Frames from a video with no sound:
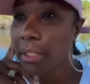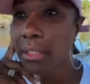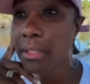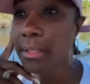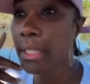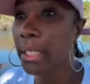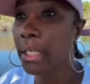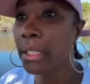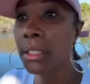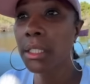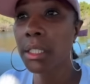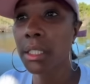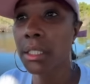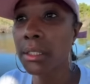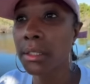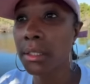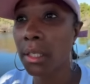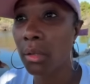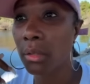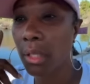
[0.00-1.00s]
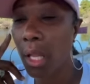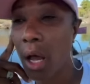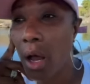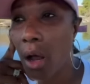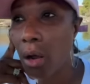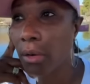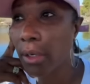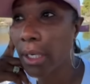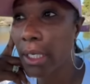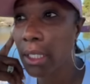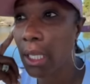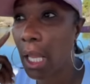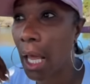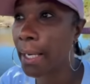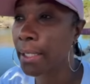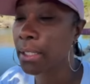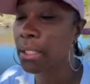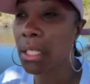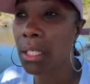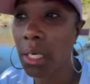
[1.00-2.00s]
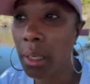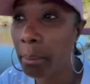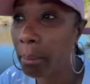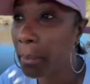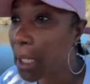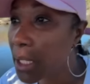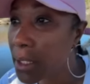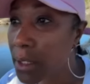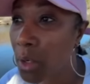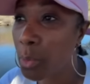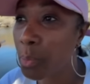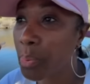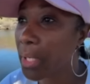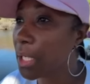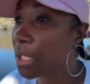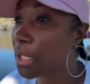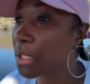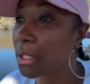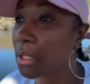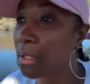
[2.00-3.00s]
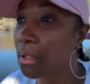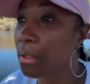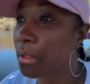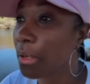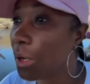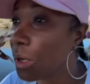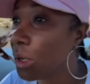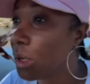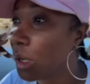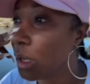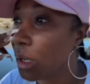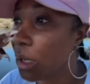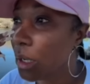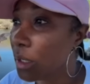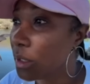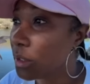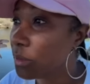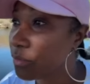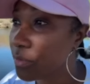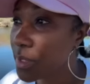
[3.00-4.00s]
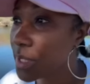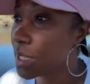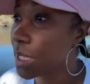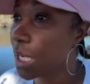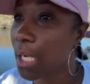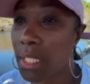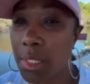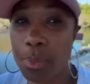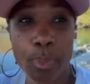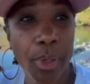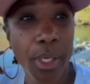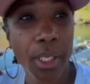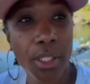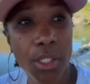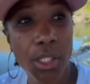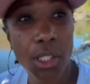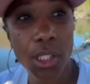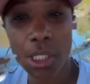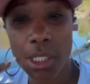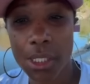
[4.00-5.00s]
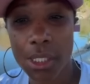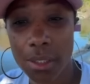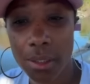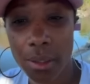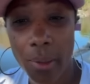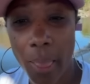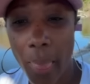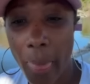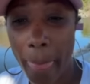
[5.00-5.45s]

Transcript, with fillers: nigga looking so long, he like took a mental picture, six pictures.